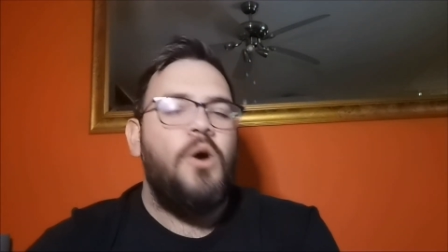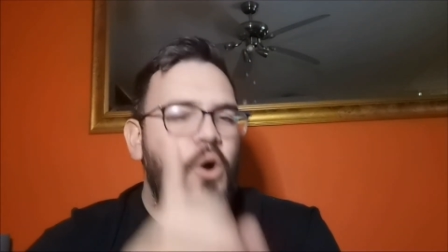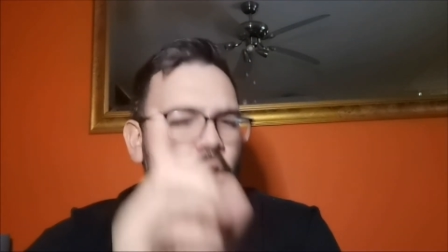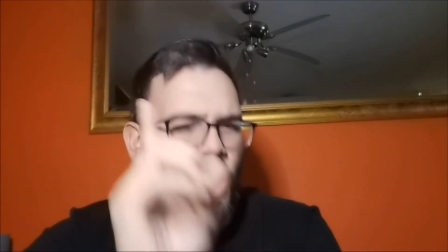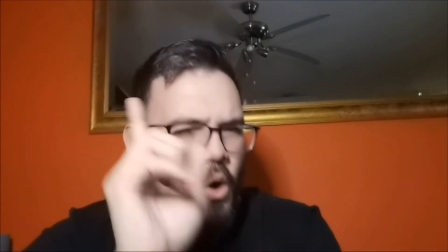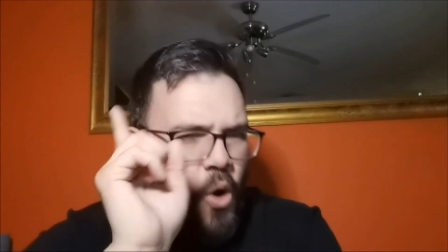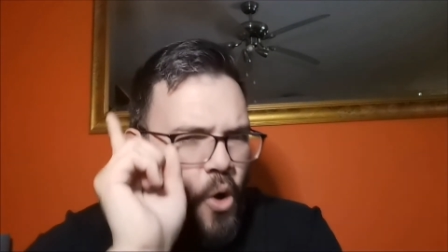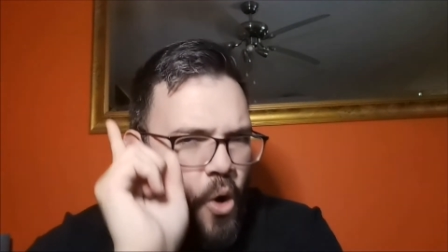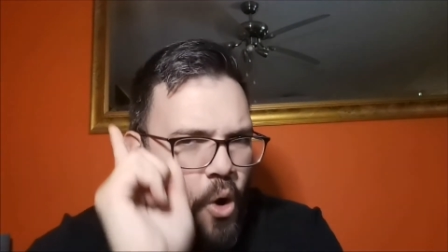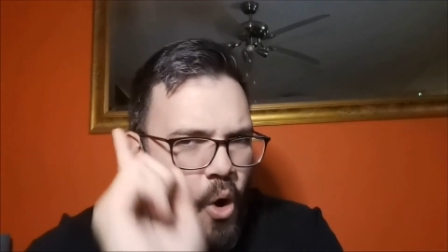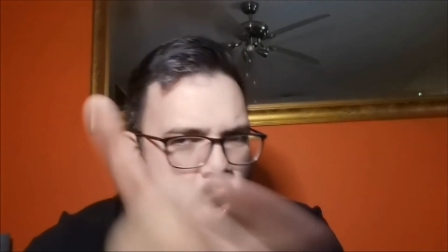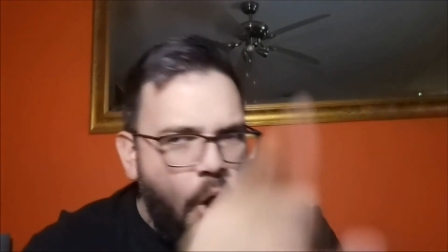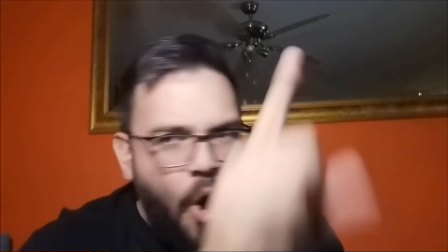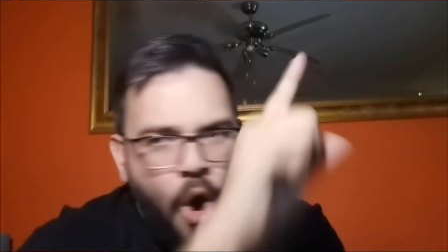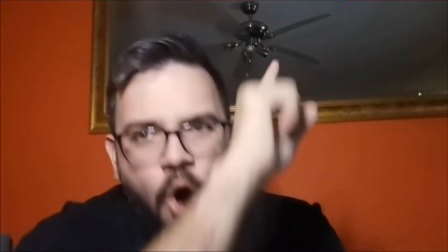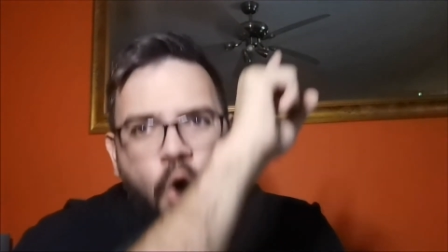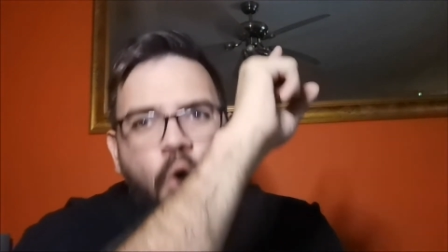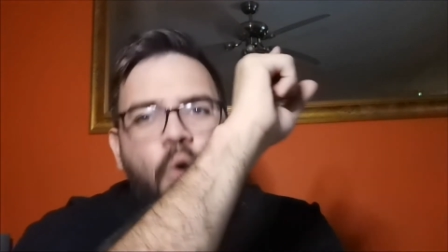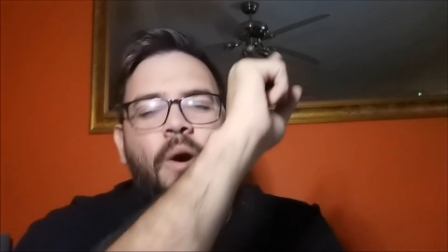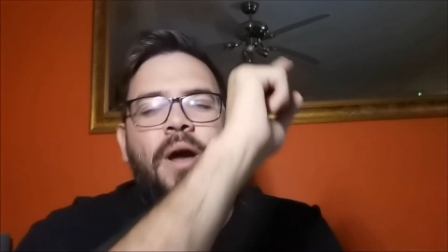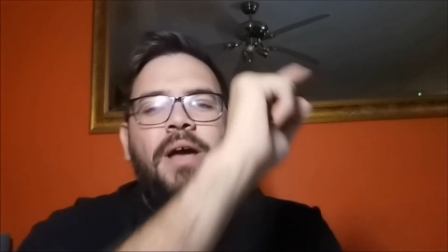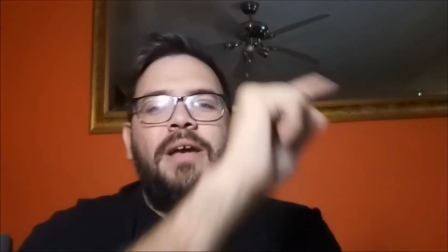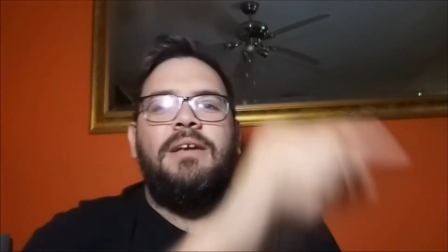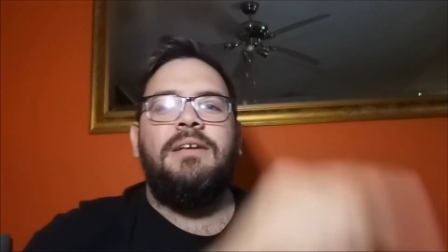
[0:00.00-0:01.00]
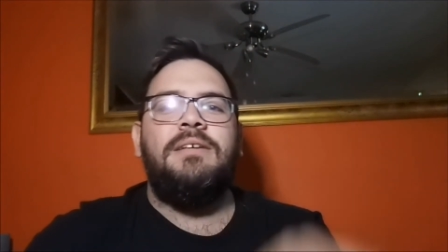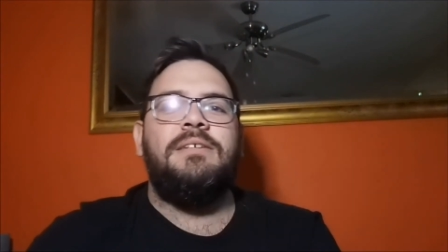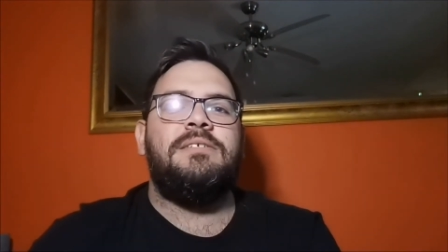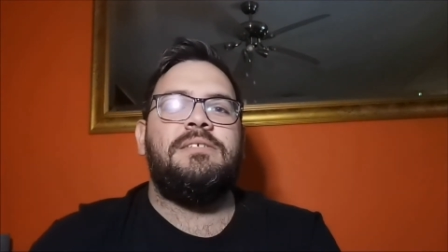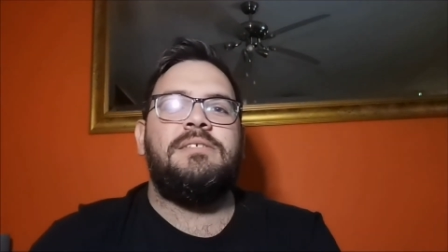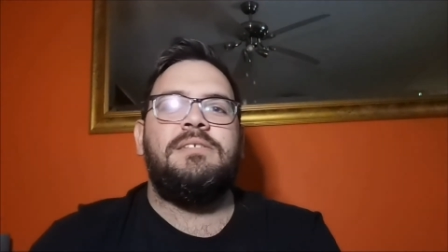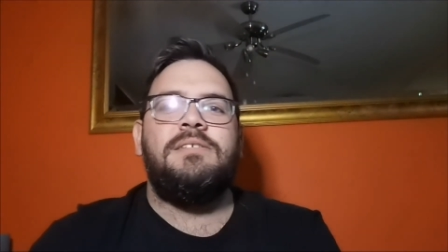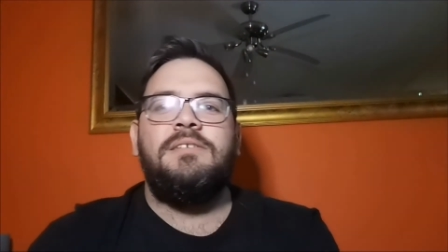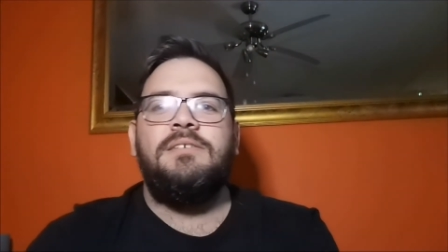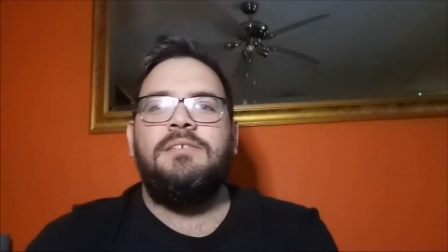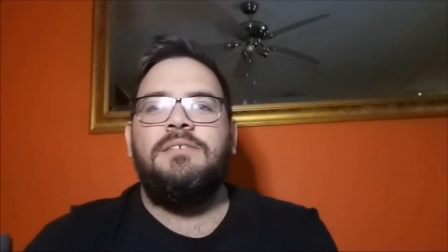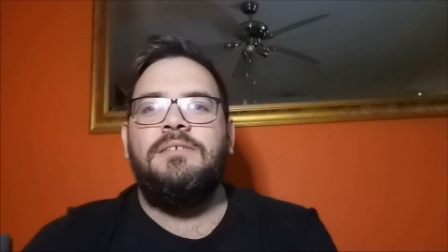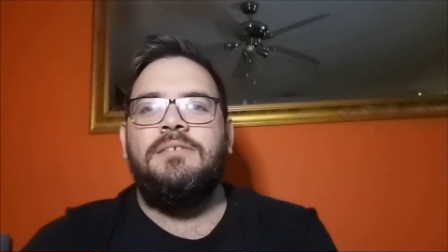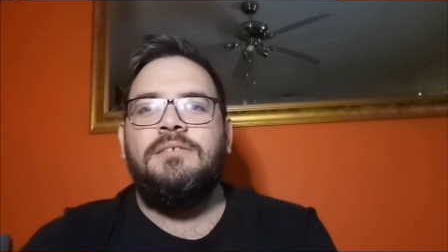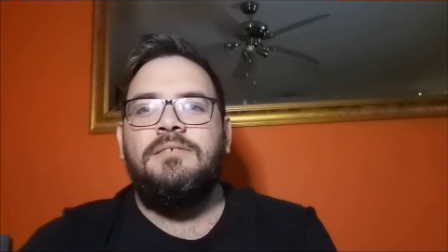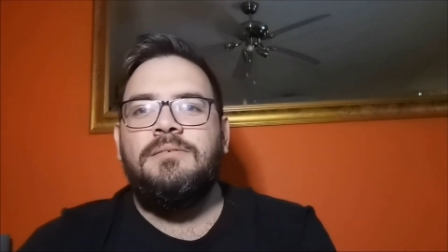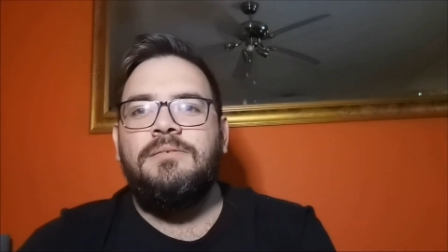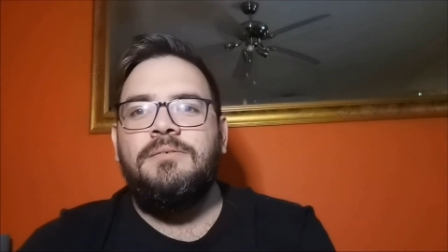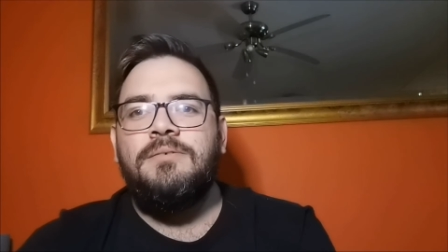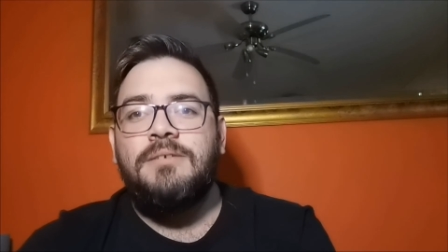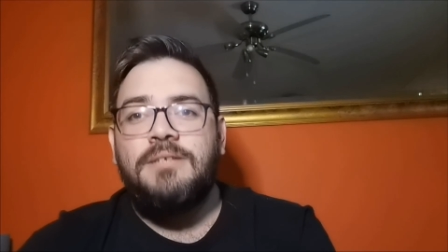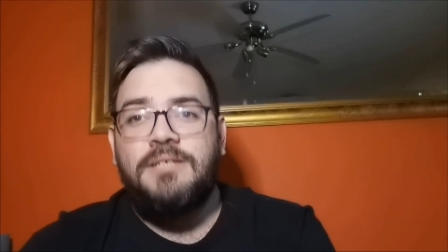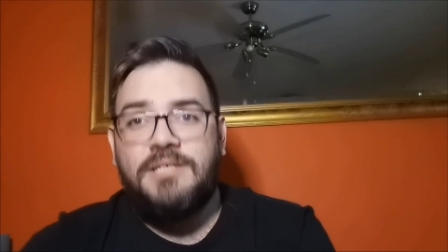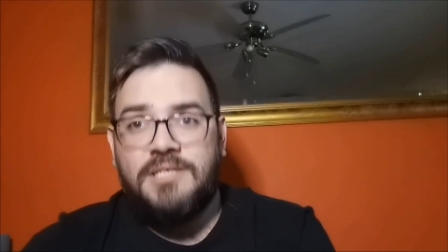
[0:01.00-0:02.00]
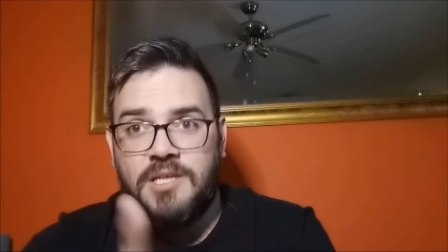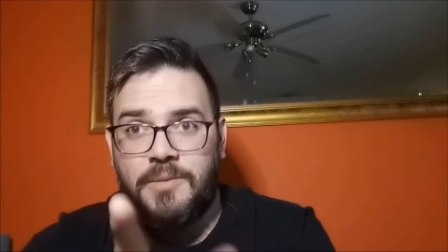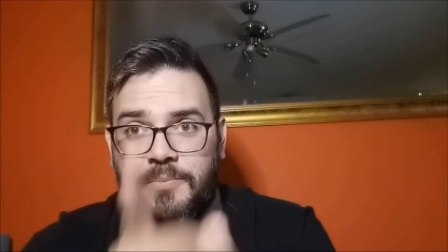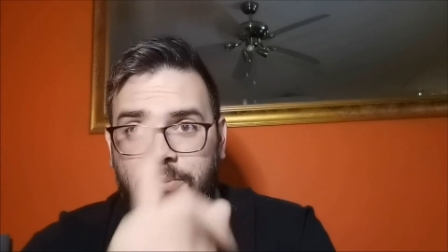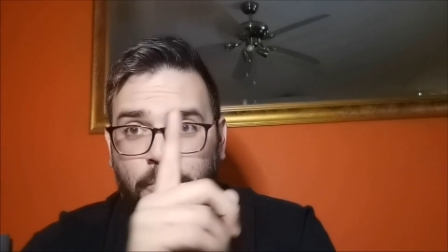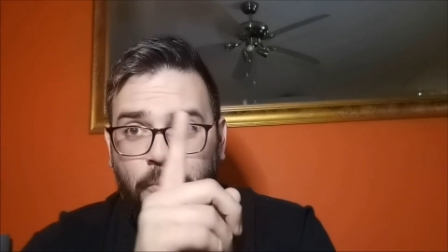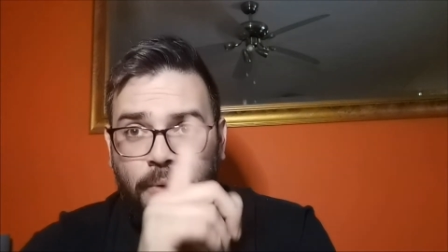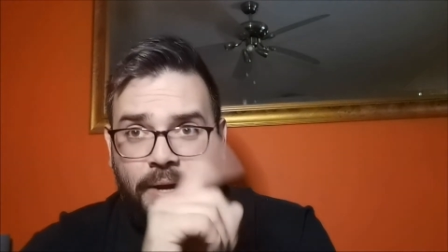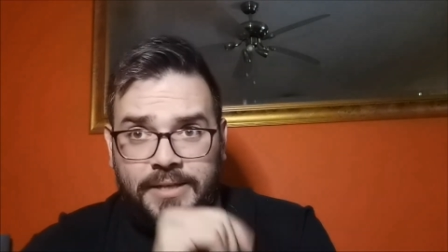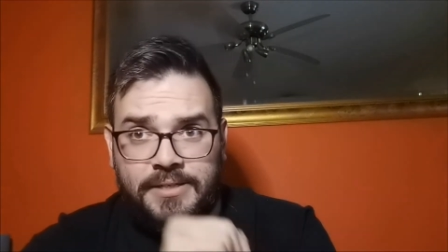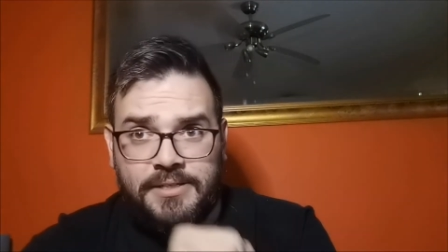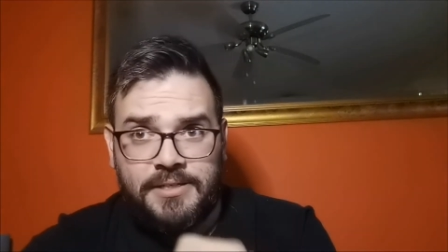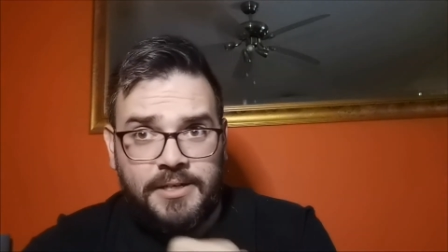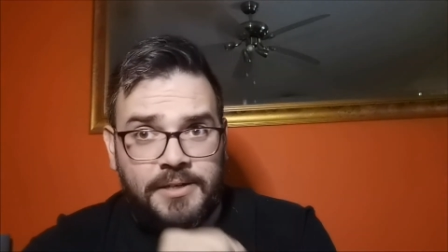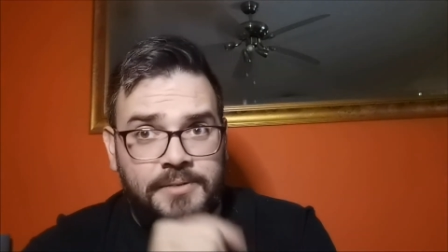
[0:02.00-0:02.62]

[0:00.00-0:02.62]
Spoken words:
always tip a waiter.